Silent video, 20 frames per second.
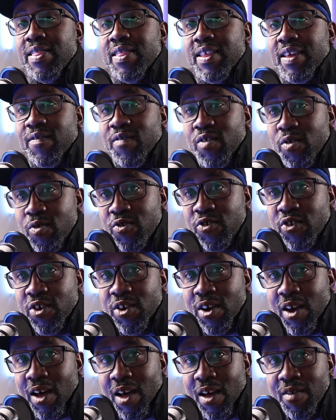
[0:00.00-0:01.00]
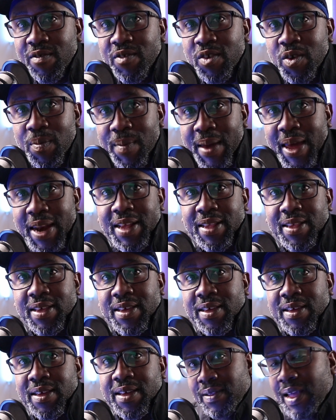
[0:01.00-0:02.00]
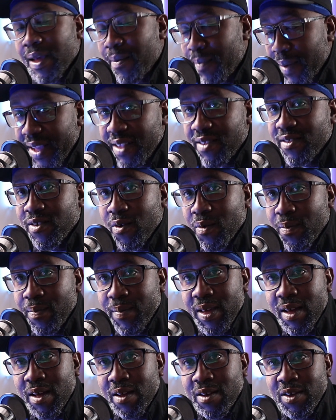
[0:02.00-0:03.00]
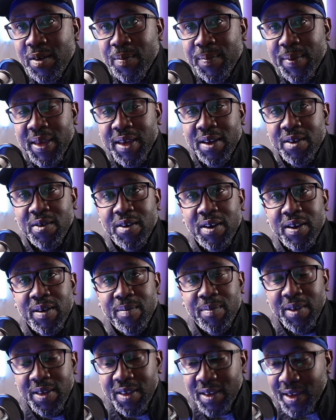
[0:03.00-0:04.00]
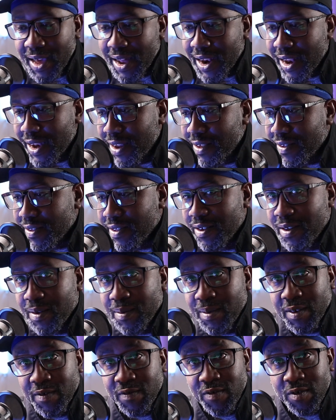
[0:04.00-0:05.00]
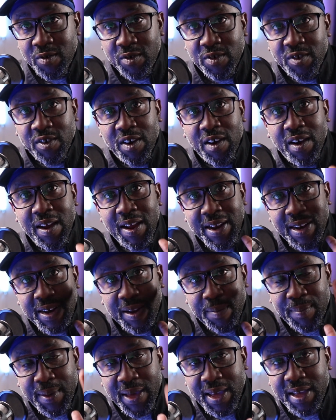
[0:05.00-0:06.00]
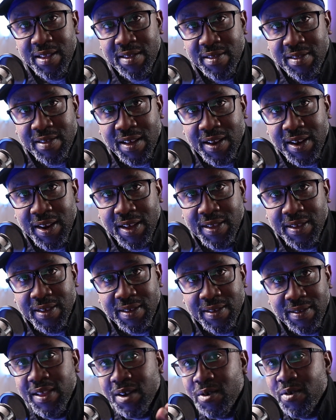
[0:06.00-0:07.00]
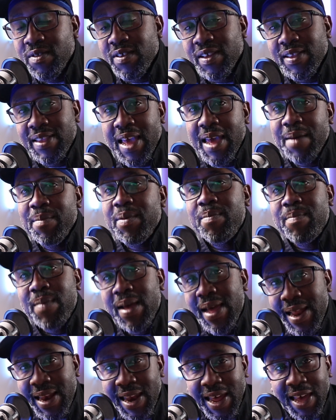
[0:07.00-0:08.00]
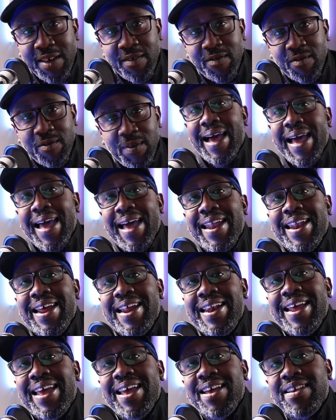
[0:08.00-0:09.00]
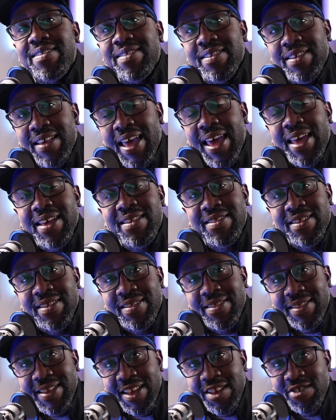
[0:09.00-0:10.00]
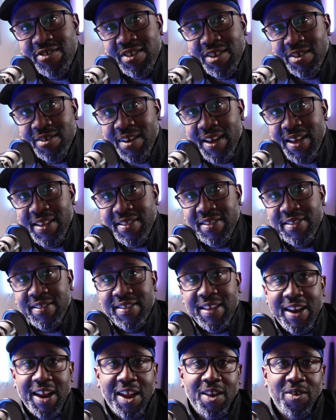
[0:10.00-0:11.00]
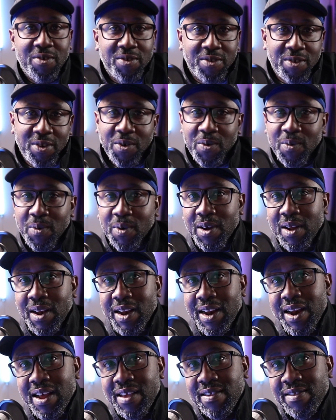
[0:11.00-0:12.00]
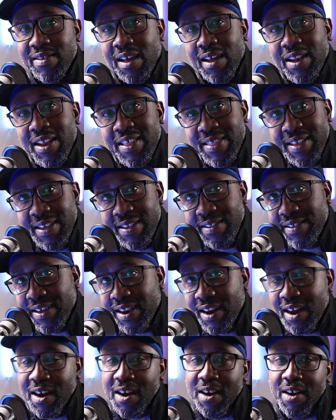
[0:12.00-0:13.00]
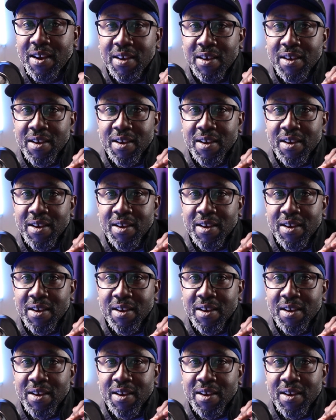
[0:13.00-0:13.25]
the future of humanity. That might sound beyond your pay grade, but you gotta listen up. The future depends on it. There was a time in my life I had an existential crisis, and I looked to the world and I saw the things that are